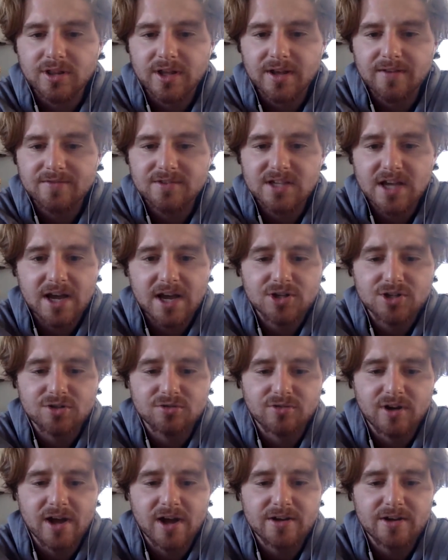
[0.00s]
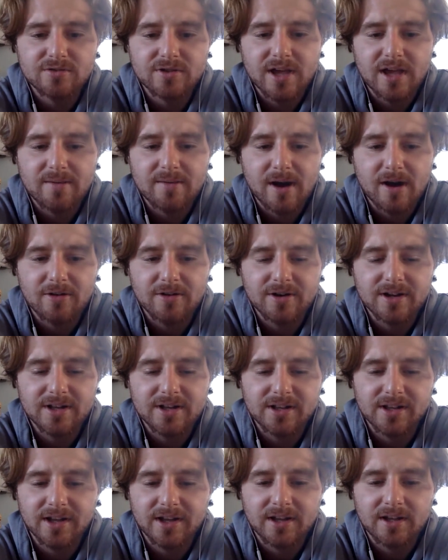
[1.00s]
They have Zach Charette who came out and hit
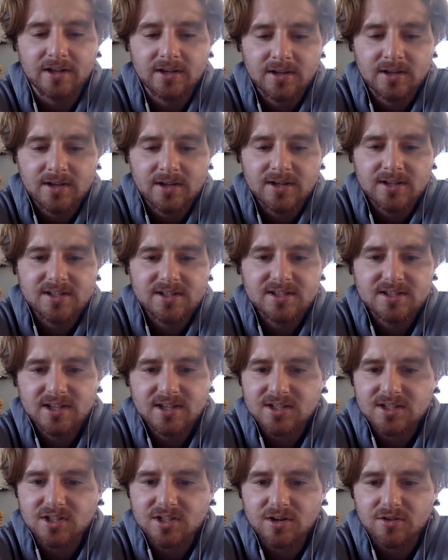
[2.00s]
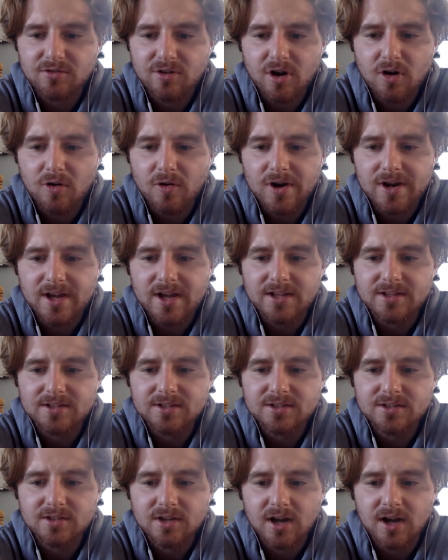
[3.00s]
like 6 in a row
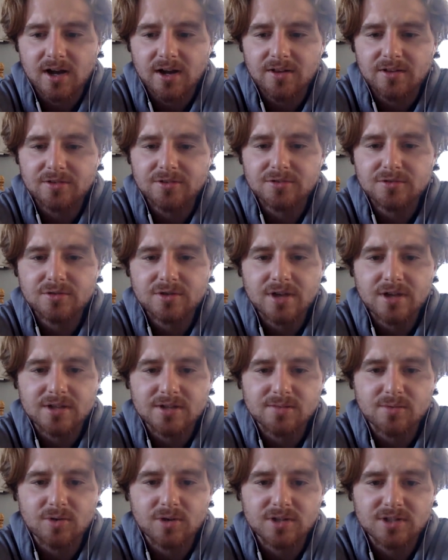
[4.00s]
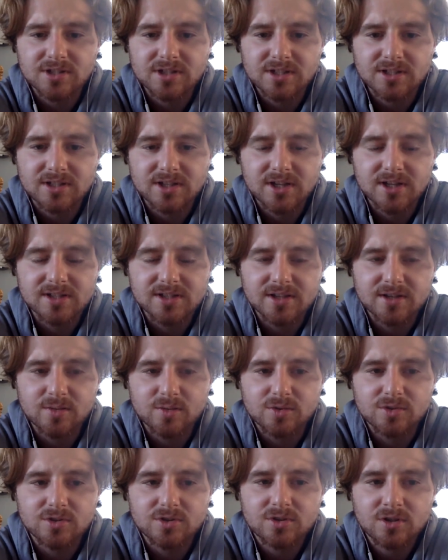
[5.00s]
against the Duyes boys against us,
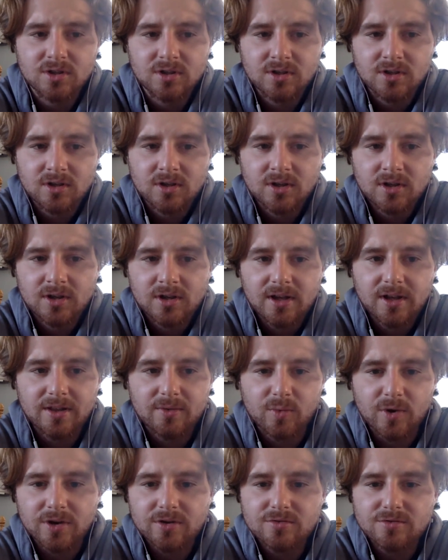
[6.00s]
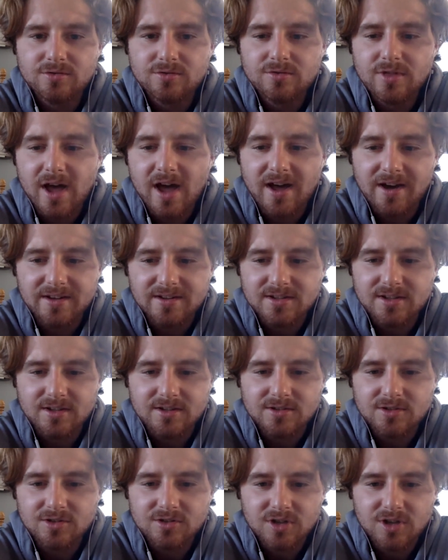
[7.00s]
and when you do that, it's
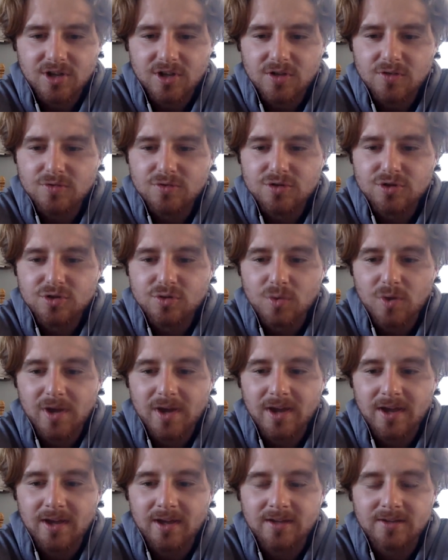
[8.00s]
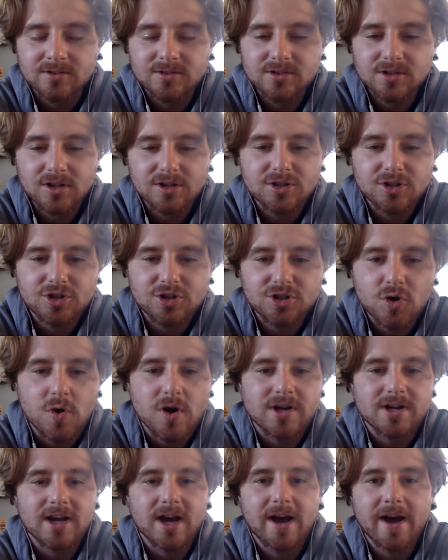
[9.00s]
just a huge swing in such a
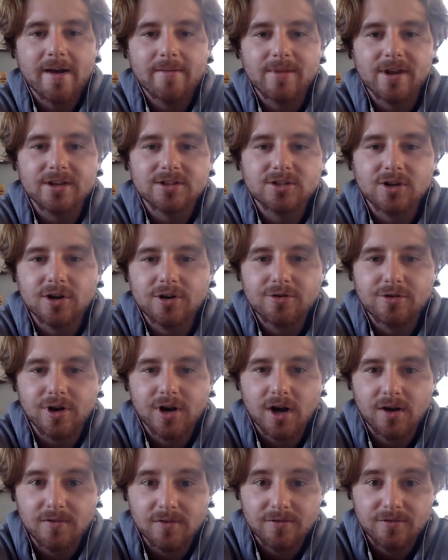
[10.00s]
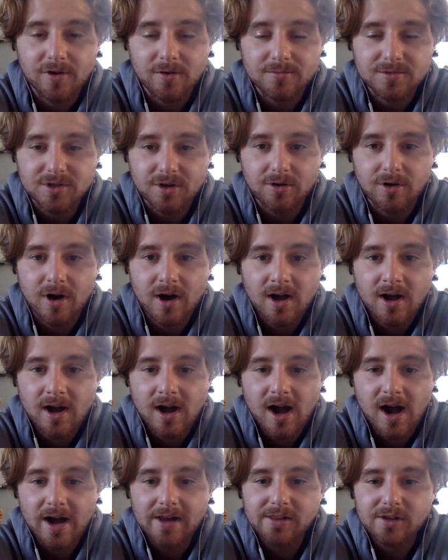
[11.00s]
short time that it's hard to recover from. So
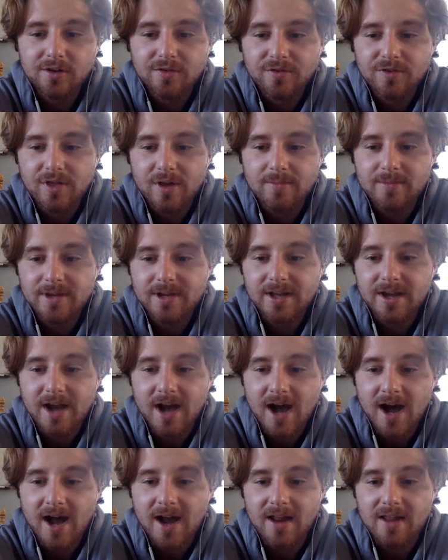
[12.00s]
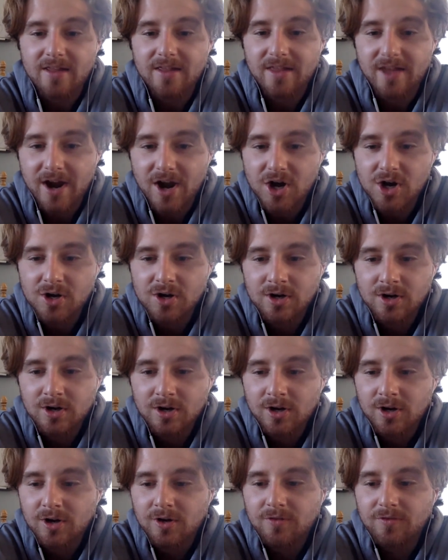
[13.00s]
I look for them to get hot there
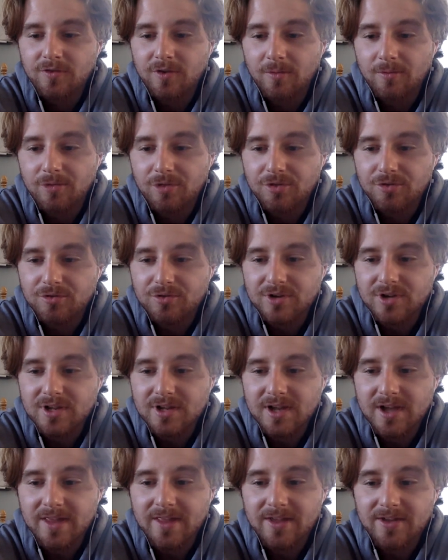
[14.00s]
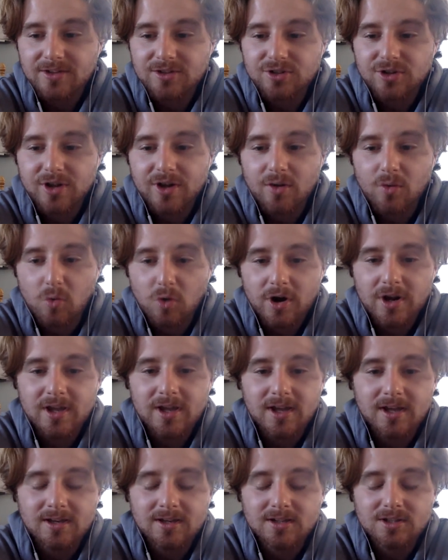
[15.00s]
from 3 and then try to work
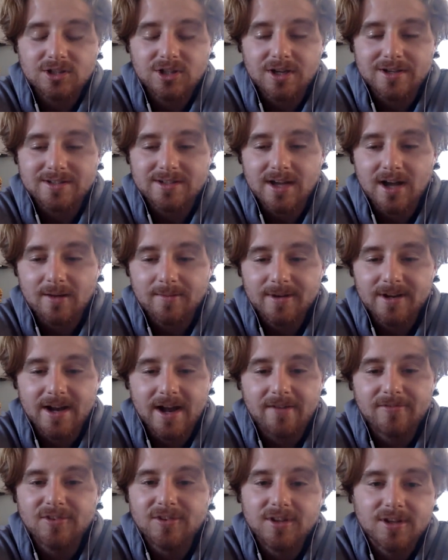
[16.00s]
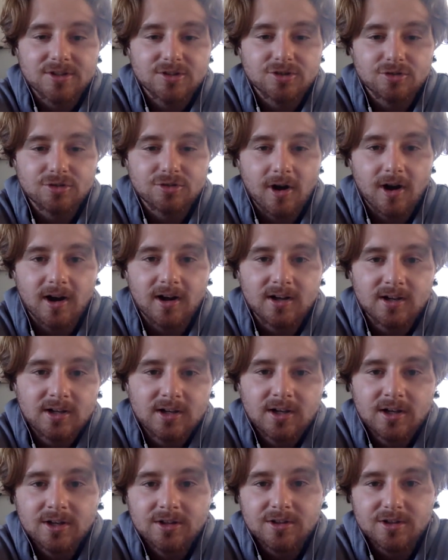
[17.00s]
it into Chase Almond after they draw
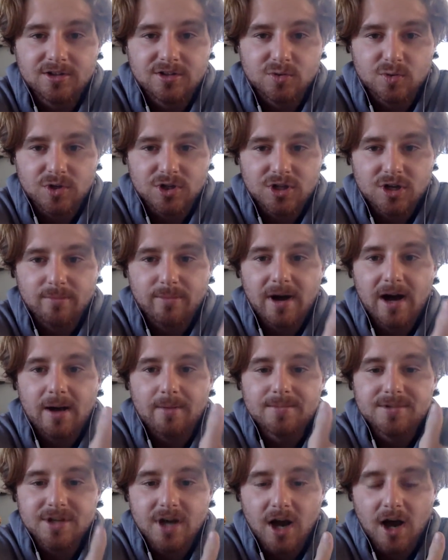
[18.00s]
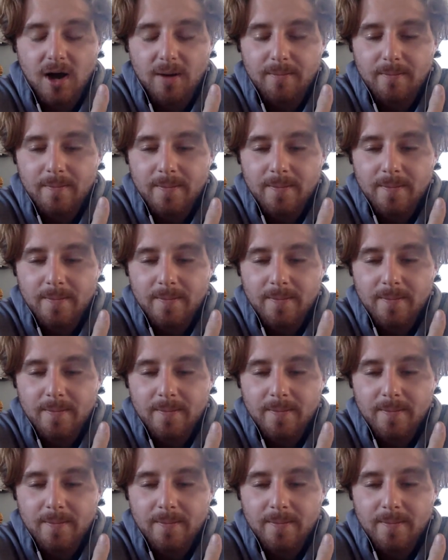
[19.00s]
the Swish Kebabs up.